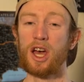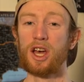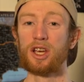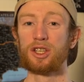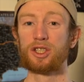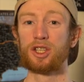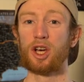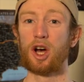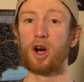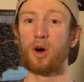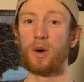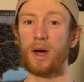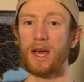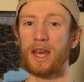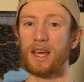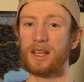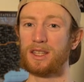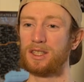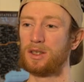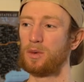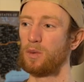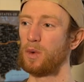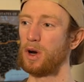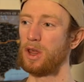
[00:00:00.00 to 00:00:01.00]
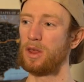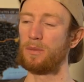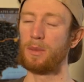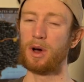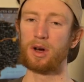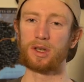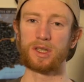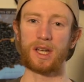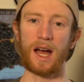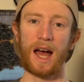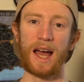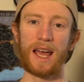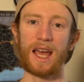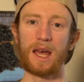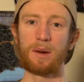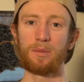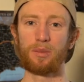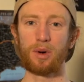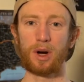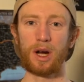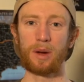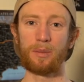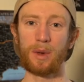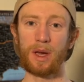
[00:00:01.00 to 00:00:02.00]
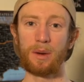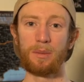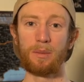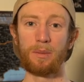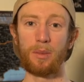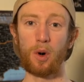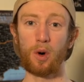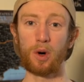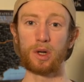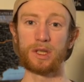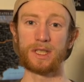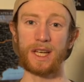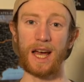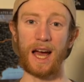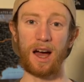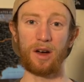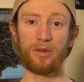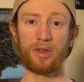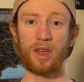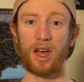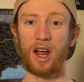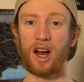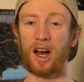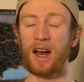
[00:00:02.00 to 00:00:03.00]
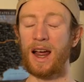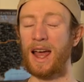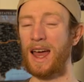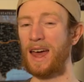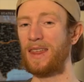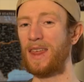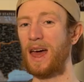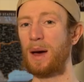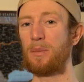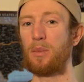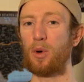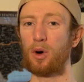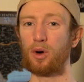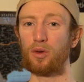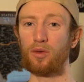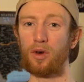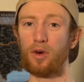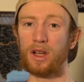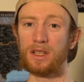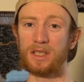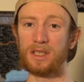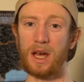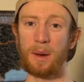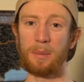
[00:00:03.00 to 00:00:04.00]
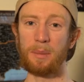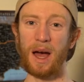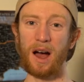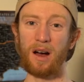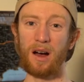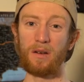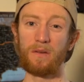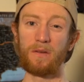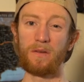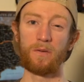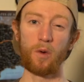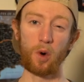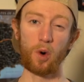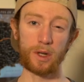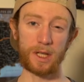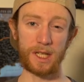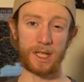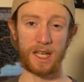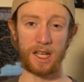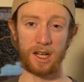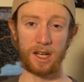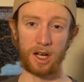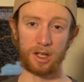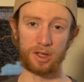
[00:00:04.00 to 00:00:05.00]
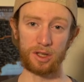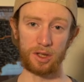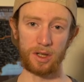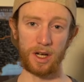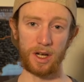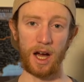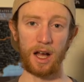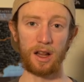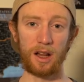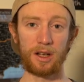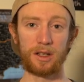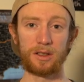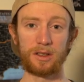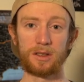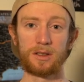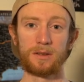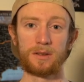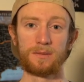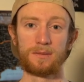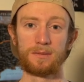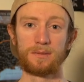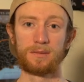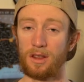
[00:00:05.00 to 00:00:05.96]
So it's one of the most high-end premium boards out there and that board runs about $1,400.